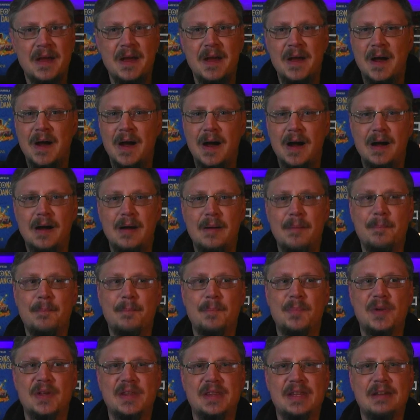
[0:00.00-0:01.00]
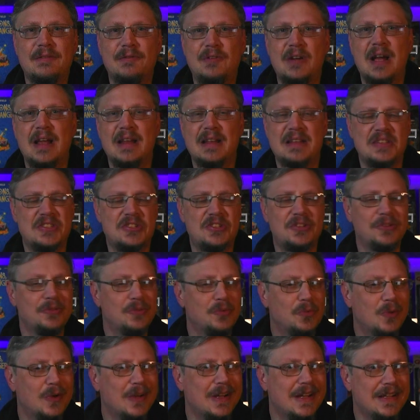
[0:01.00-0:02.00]
But they've got a certain
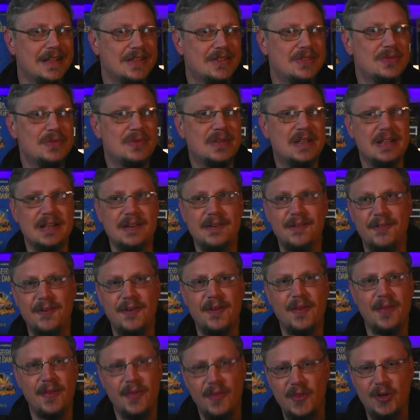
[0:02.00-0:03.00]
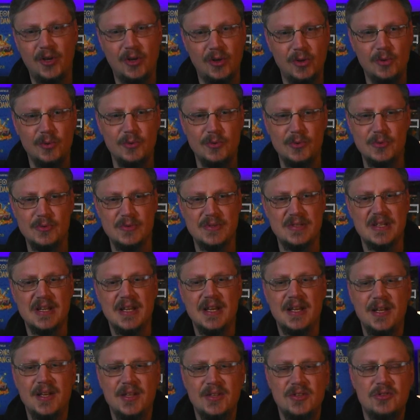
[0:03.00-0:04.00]
way to give the clues
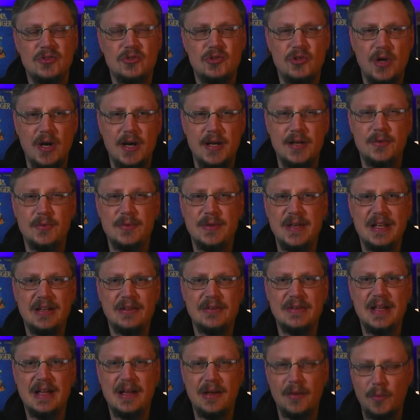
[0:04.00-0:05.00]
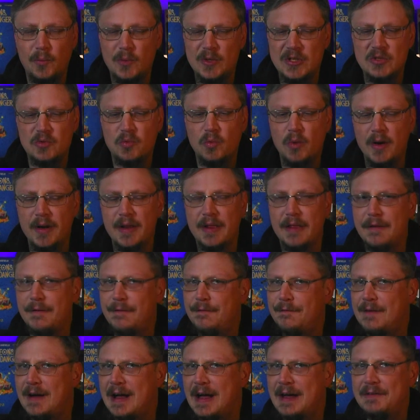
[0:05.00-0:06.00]
to try to nail down which one of the
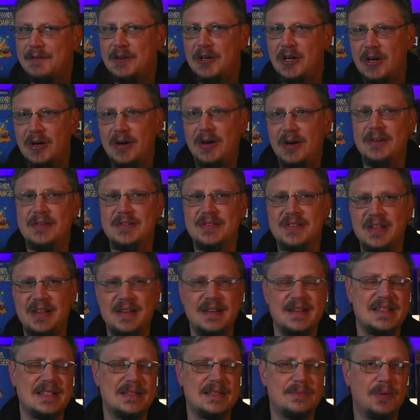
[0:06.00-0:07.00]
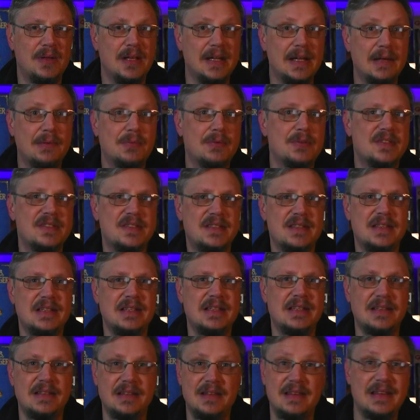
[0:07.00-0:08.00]
5 cards on display was
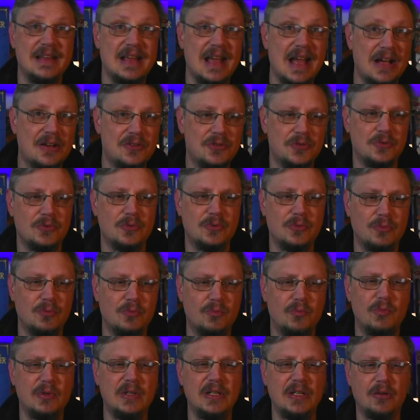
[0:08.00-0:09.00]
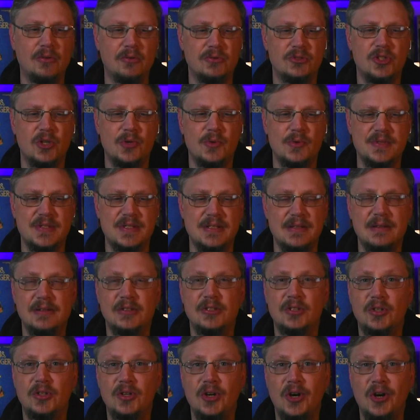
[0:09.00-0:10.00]
the actual real chosen
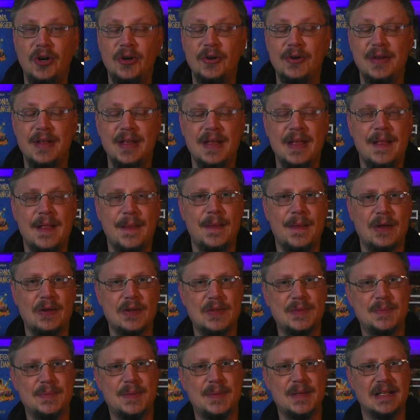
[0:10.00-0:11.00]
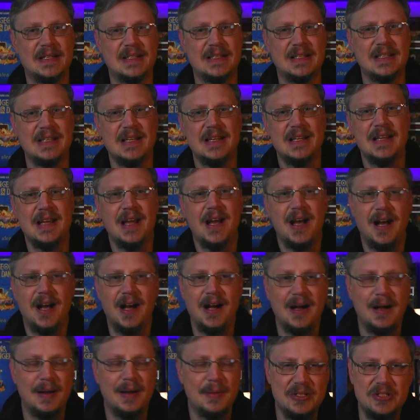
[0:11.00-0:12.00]
card that was picked. And
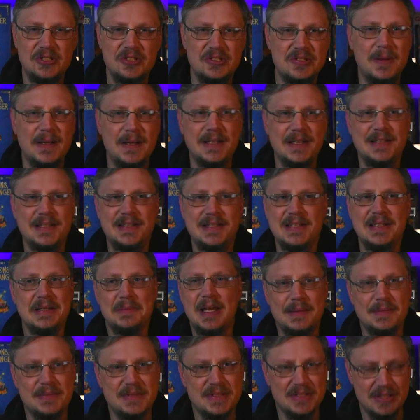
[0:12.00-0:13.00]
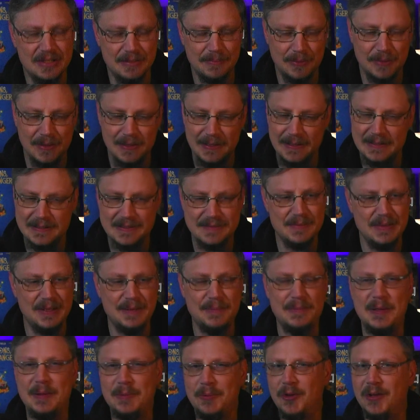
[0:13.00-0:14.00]
you're just playing team games. You can play as many
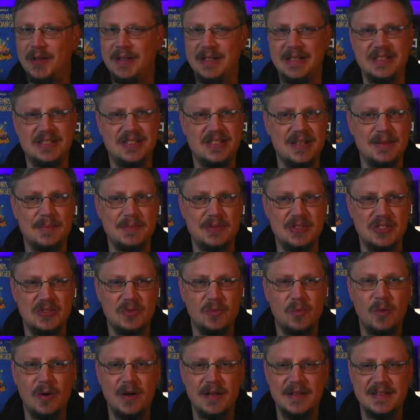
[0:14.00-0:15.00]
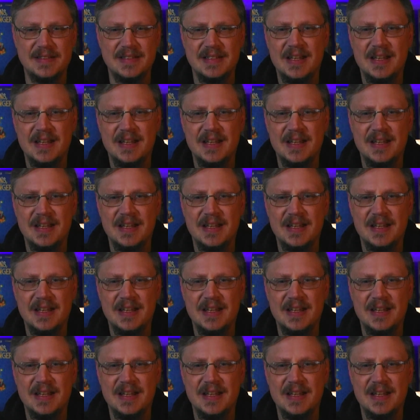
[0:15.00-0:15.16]
people on each team as you want